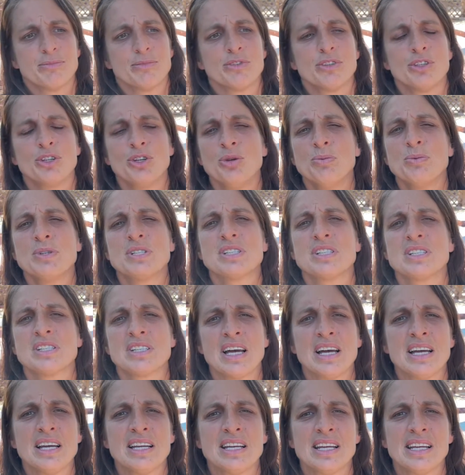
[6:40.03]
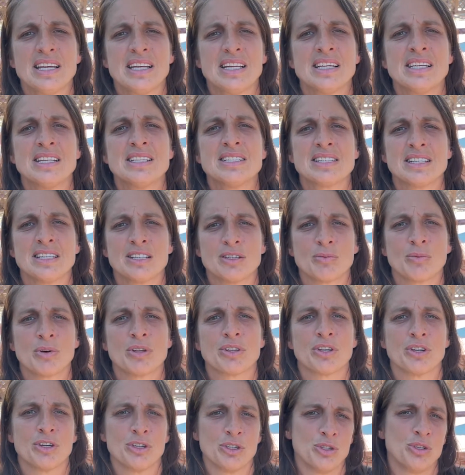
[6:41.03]
human society isn't what
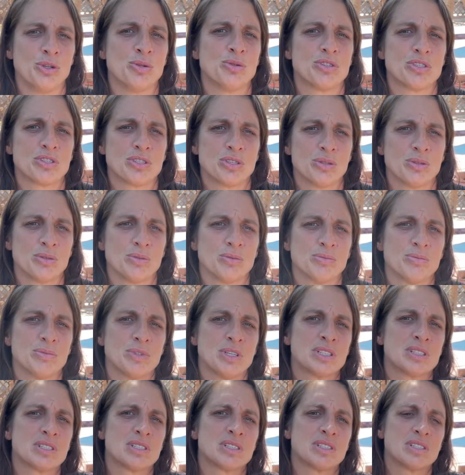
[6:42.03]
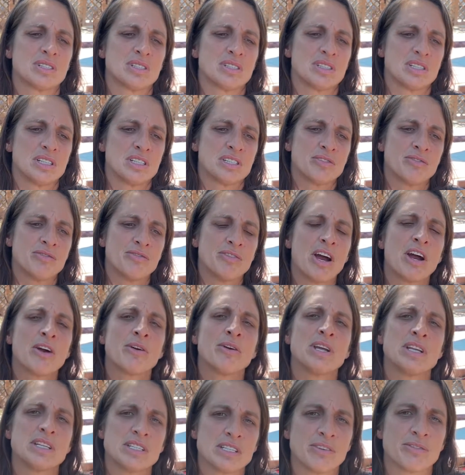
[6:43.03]
they're used to. It's
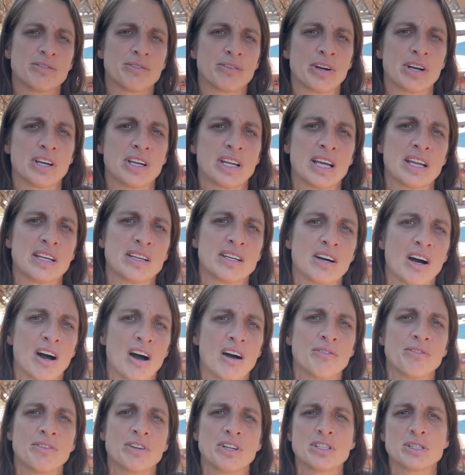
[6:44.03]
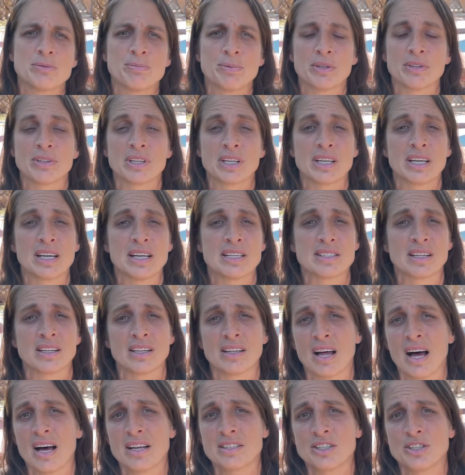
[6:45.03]
very different, and confidence building has a
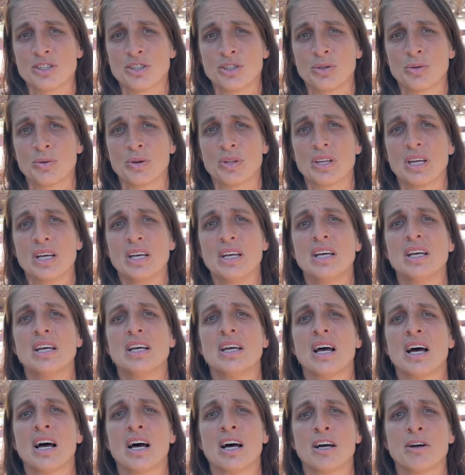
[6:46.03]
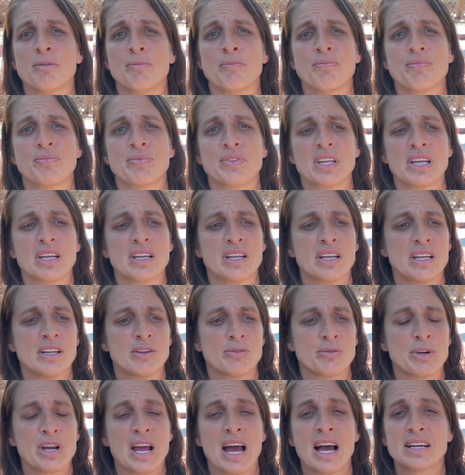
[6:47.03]
lot to do with getting
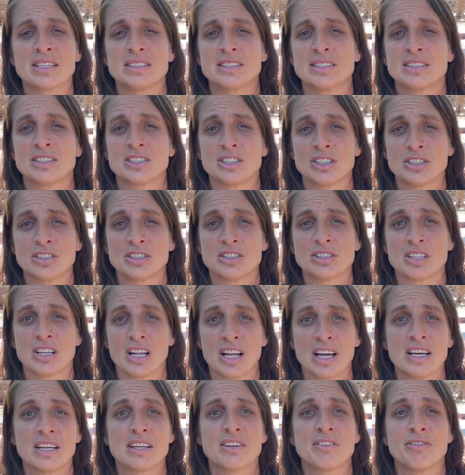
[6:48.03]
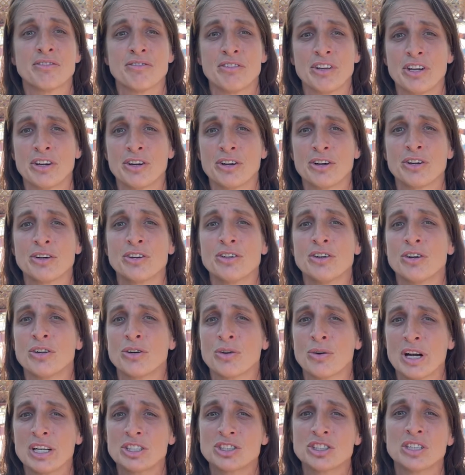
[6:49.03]
reactions like fear,
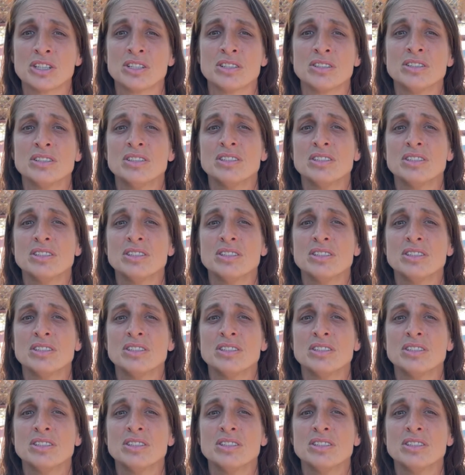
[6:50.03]
aggression,